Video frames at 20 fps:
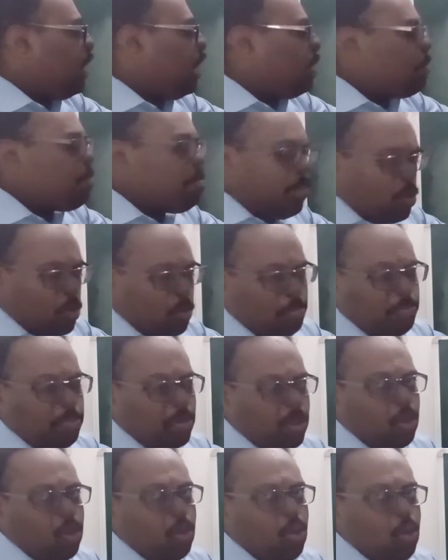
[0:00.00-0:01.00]
a
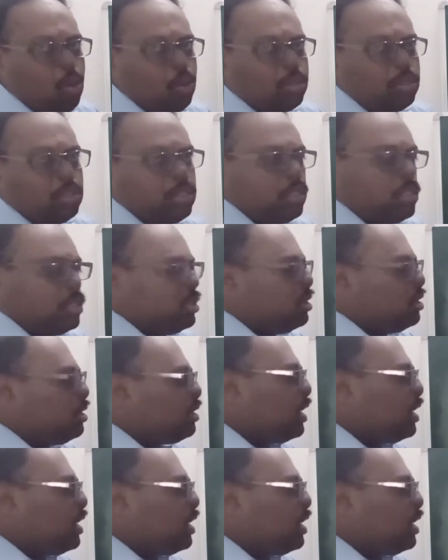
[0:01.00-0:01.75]
proper host,